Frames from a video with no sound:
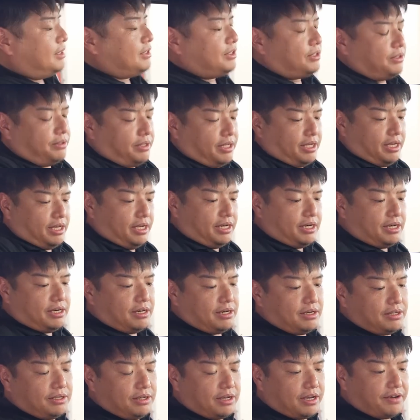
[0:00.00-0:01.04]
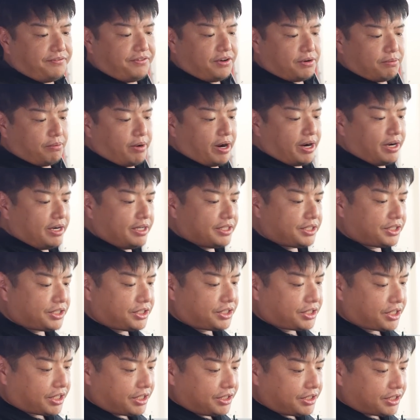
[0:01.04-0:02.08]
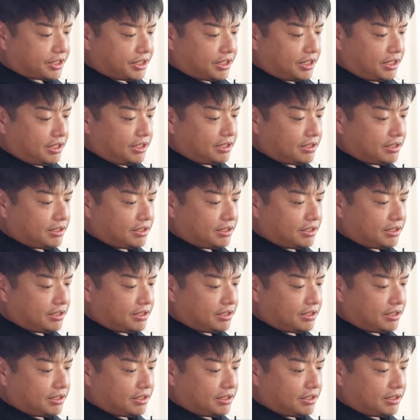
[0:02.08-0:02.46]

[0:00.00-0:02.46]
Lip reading: So here you have your wireless charger,